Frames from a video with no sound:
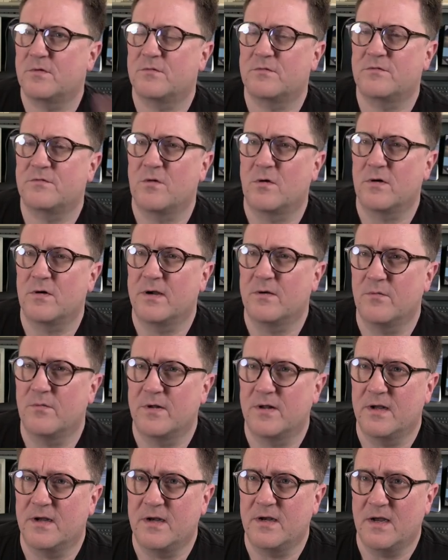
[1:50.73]
talking
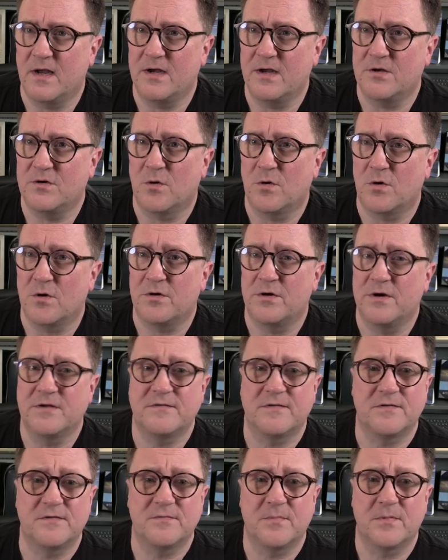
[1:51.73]
with a Docker
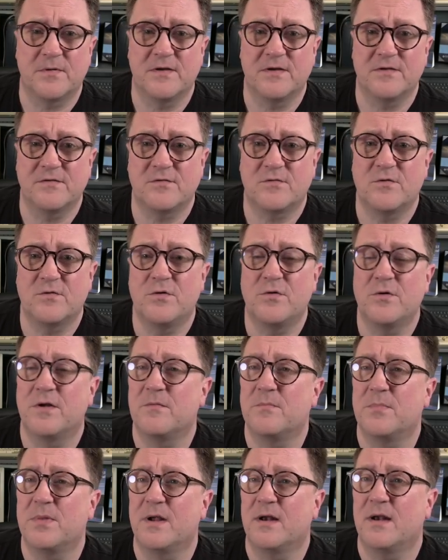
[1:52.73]
instance, but this could
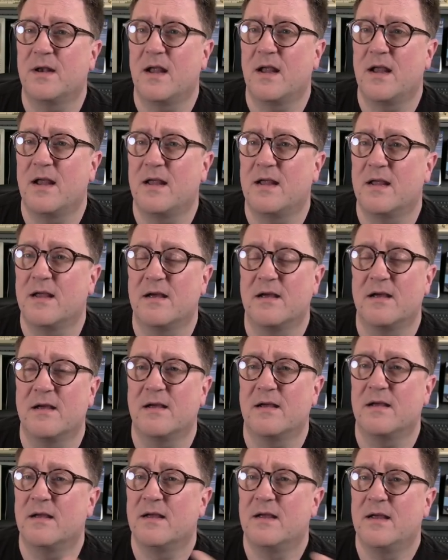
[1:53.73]
have been
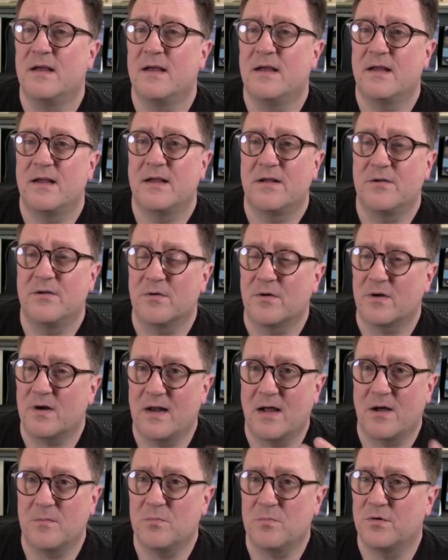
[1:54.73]
a
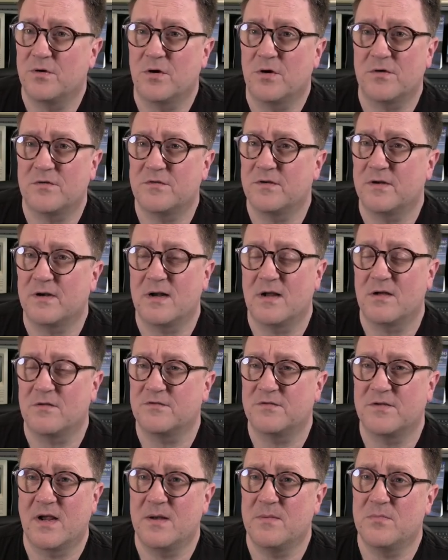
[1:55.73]
cloud production, cloud
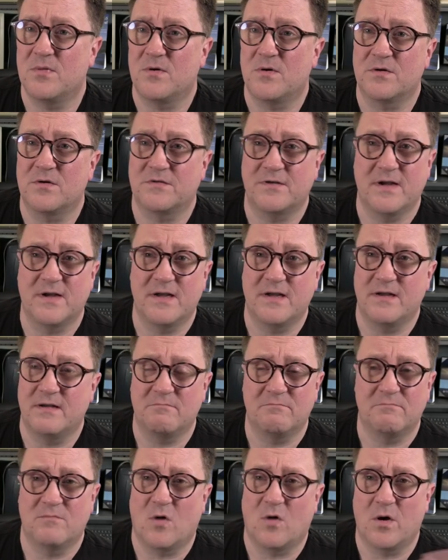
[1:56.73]
sandbox, a
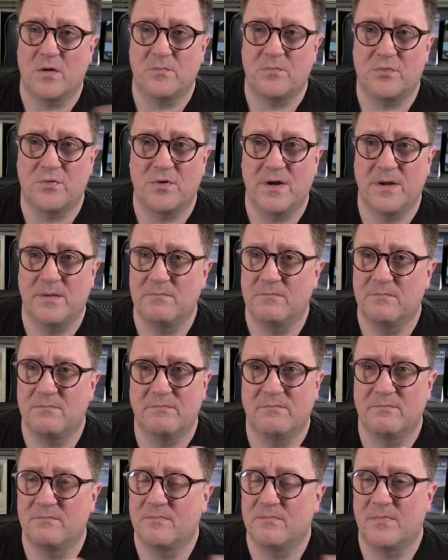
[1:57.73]

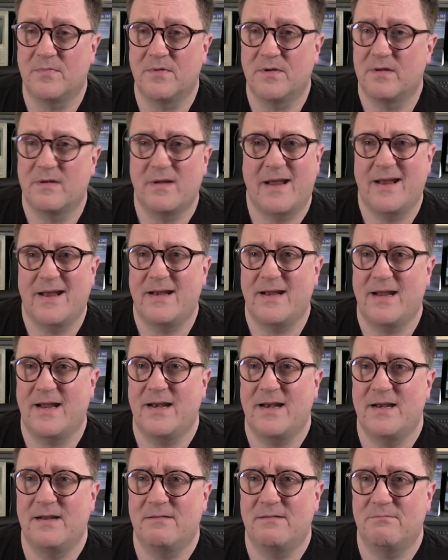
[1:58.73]
on-prem,
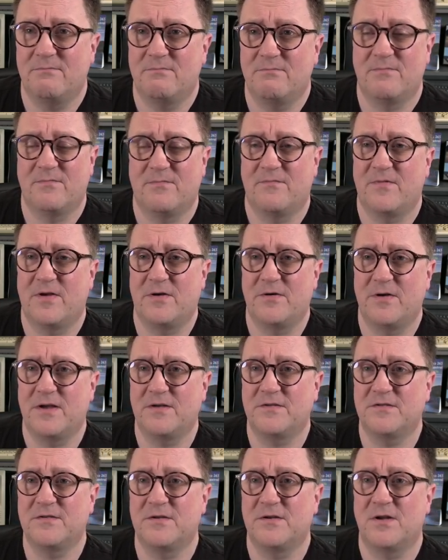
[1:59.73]
any
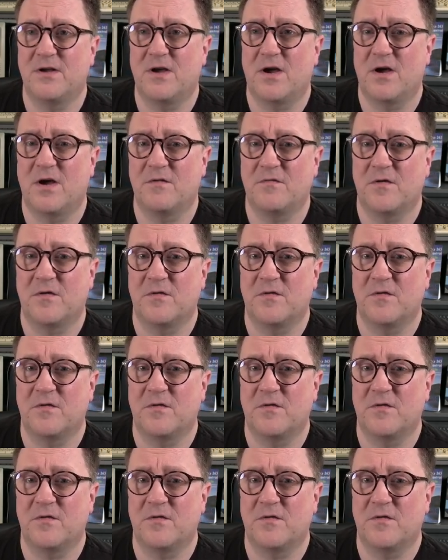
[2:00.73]
variation of